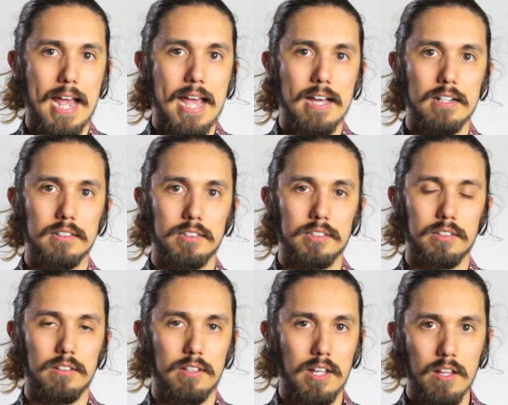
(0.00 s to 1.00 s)
And
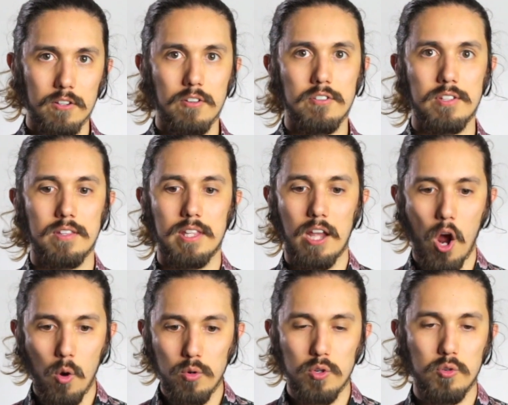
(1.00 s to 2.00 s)
the other is that they
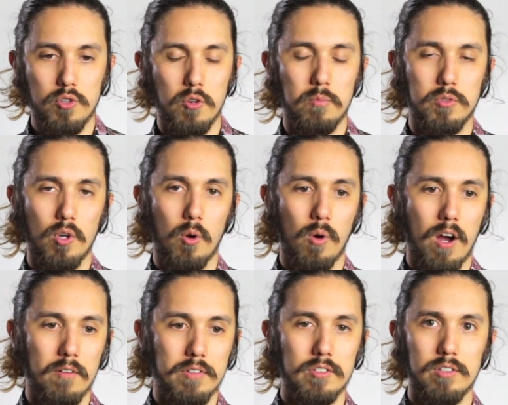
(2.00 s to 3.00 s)
own YouTube. So
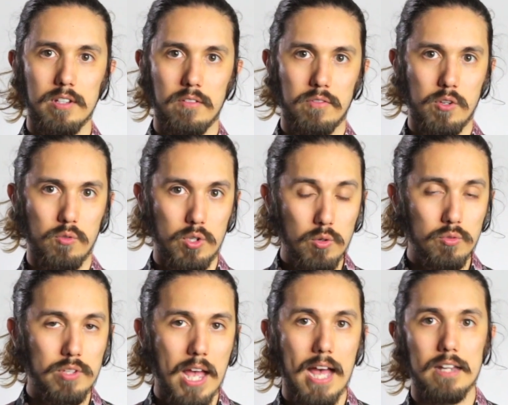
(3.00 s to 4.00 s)
obviously, if you
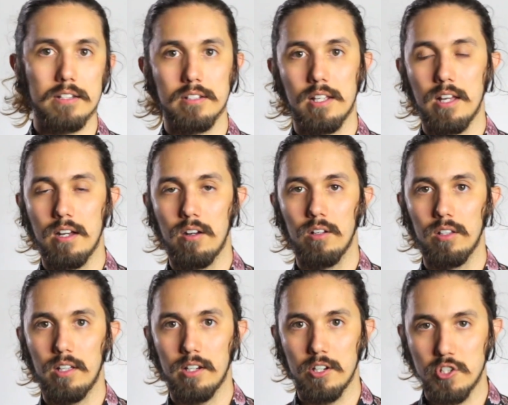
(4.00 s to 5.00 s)
use that
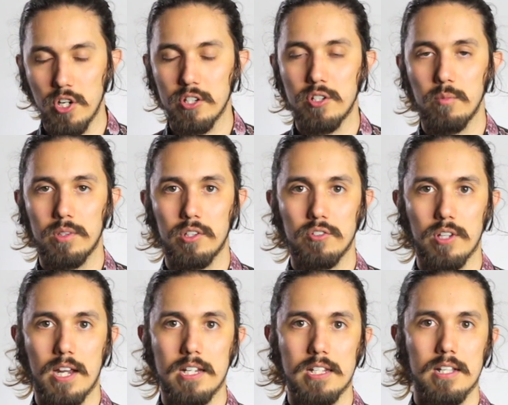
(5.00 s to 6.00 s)
in conjunction with your
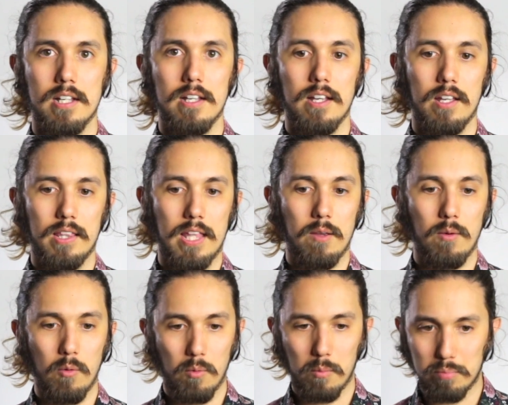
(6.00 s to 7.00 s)
site, they
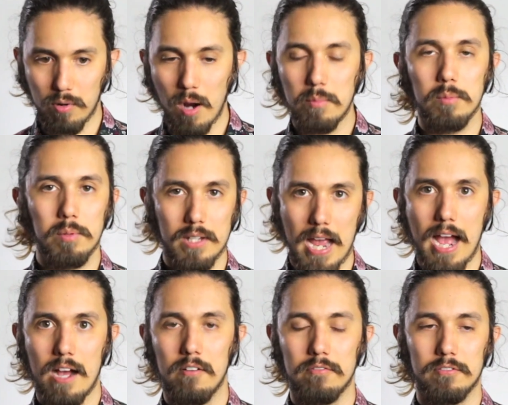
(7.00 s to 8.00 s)
will probably
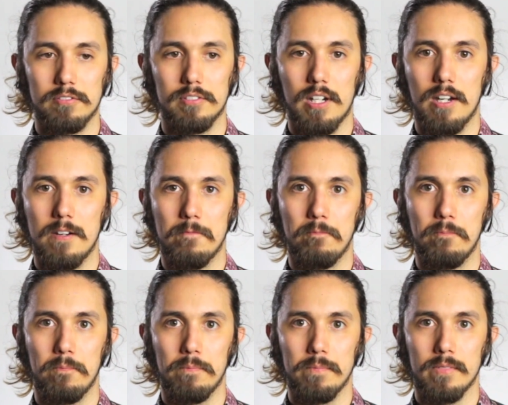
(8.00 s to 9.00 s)
have
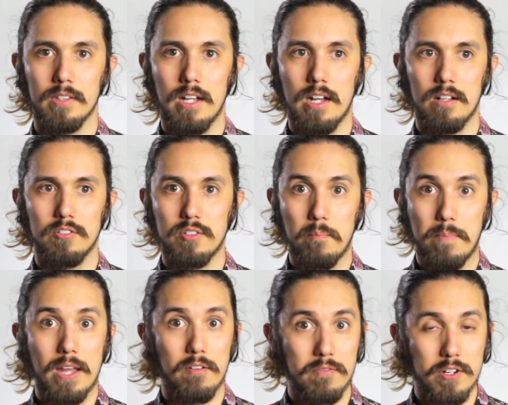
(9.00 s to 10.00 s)
some
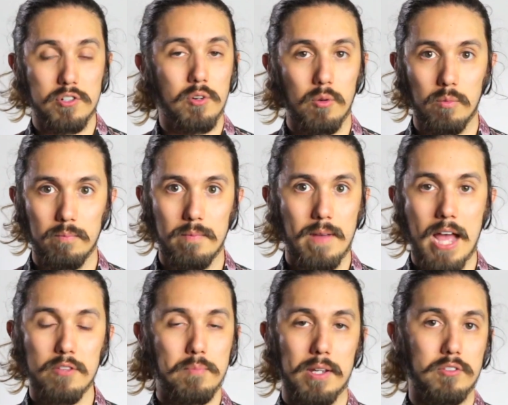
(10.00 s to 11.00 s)
beneficial
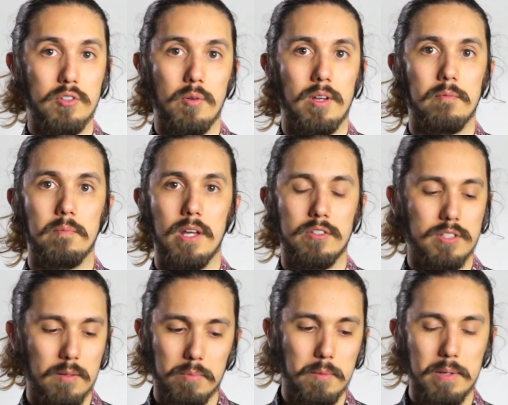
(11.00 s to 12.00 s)
aspects to it,
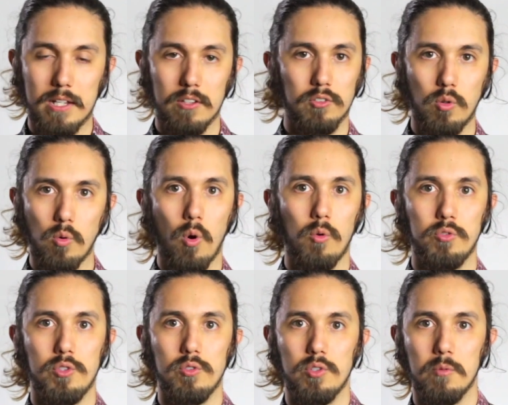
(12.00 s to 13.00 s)
simply because Google
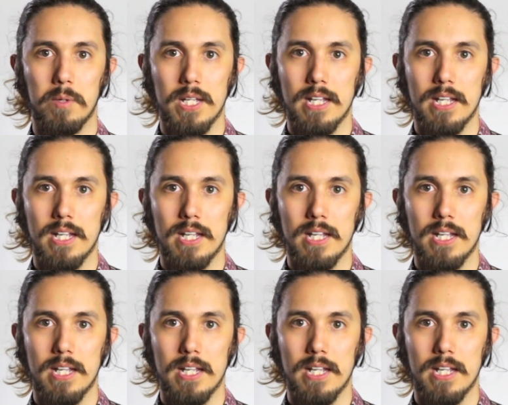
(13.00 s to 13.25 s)
owns YouTube.